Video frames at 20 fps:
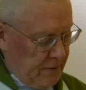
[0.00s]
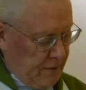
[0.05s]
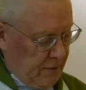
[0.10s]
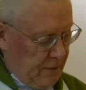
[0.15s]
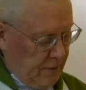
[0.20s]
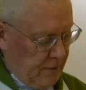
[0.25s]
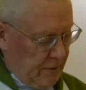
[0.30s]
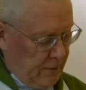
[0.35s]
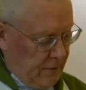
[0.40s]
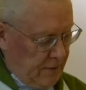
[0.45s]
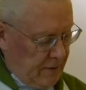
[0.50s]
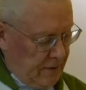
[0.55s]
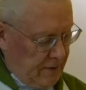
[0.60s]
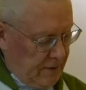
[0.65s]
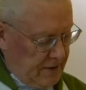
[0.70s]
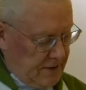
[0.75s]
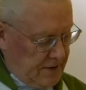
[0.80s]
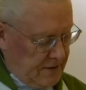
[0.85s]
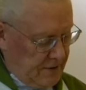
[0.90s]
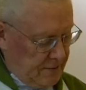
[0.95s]

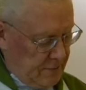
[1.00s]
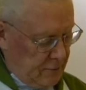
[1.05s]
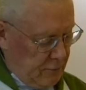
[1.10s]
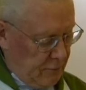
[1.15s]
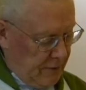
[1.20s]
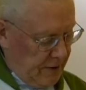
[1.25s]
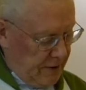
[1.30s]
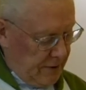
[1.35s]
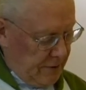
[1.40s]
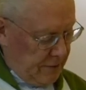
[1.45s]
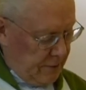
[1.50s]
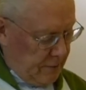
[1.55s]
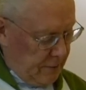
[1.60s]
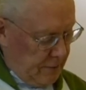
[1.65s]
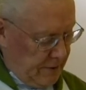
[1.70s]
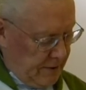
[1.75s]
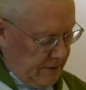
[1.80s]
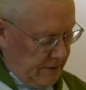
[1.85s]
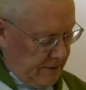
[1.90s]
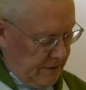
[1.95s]
Lord, listen to my
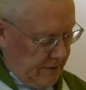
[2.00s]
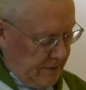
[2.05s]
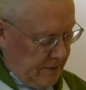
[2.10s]
groaning.